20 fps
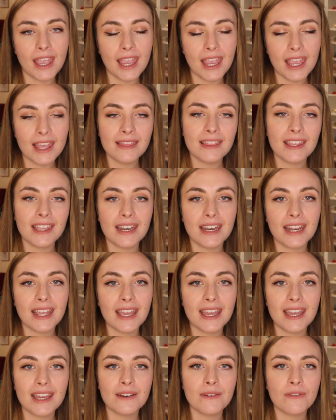In the
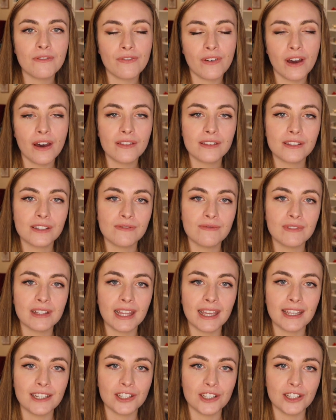Aeneid, father-son
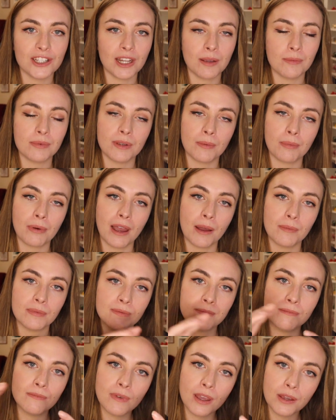relationships are
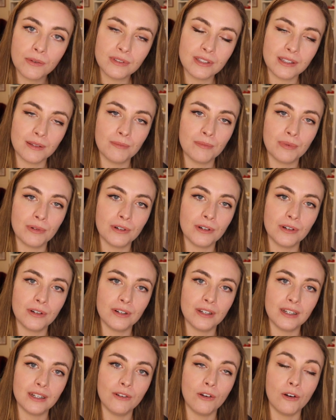perhaps most
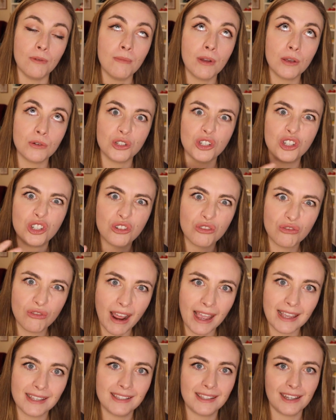important, or most
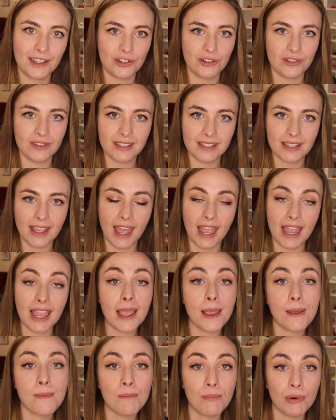stressed, I should
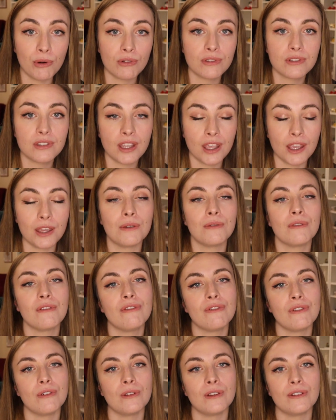say, in Book 2, The
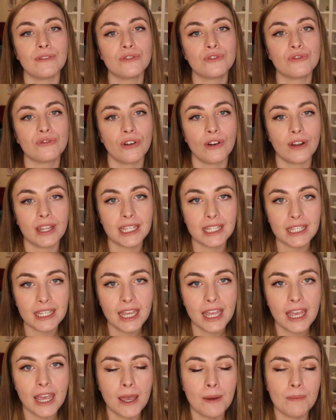Fall of Troy,
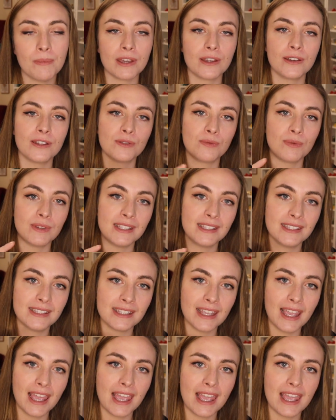because we
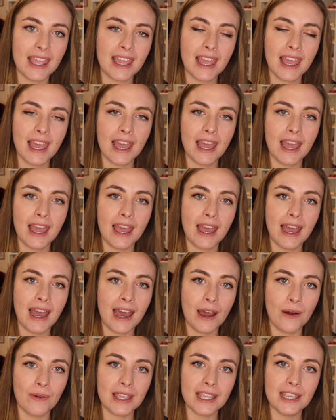see
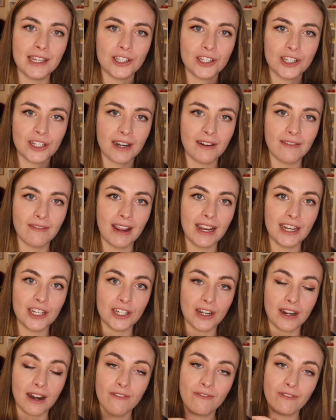how each
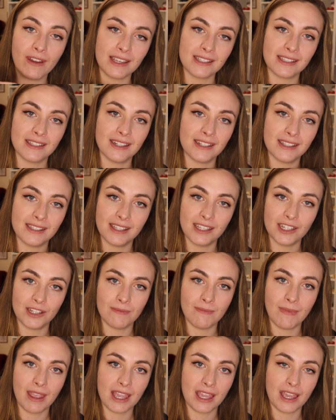generation affects the
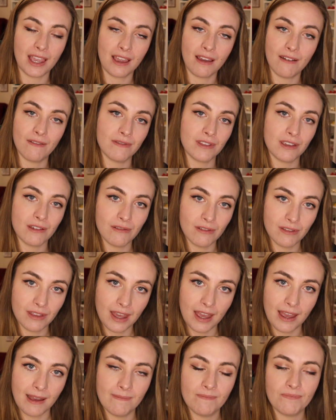decision-making of the
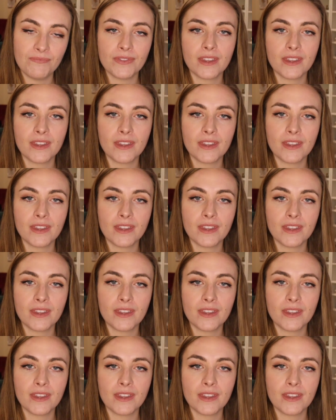other,